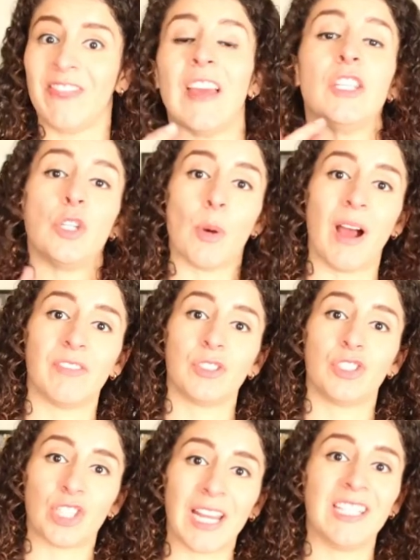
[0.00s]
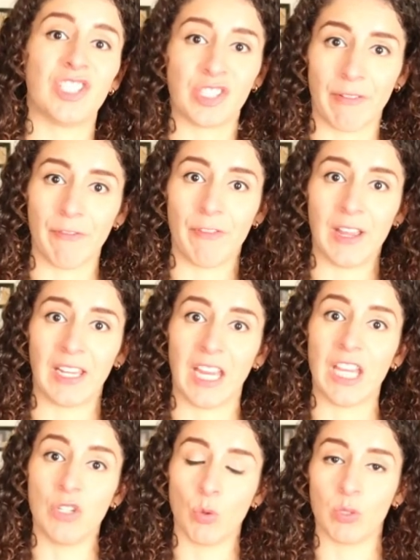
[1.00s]
that you have to change something
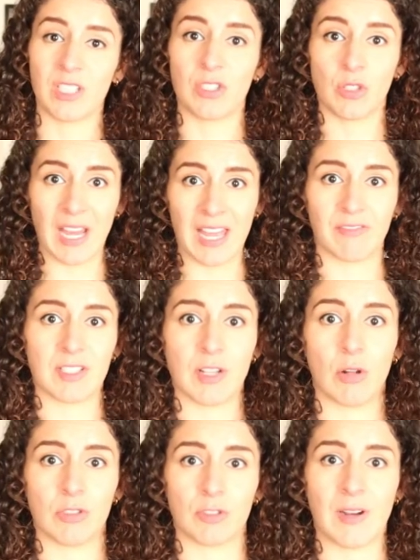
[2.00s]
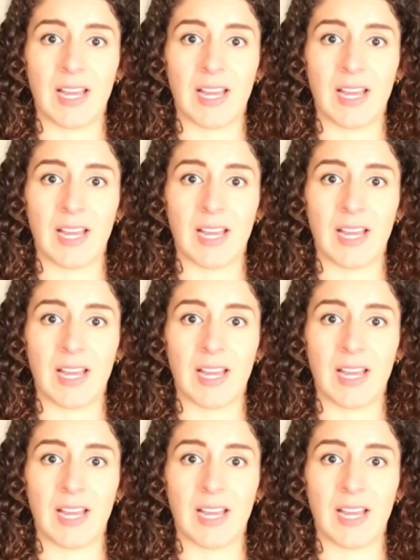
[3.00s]
in order to get results,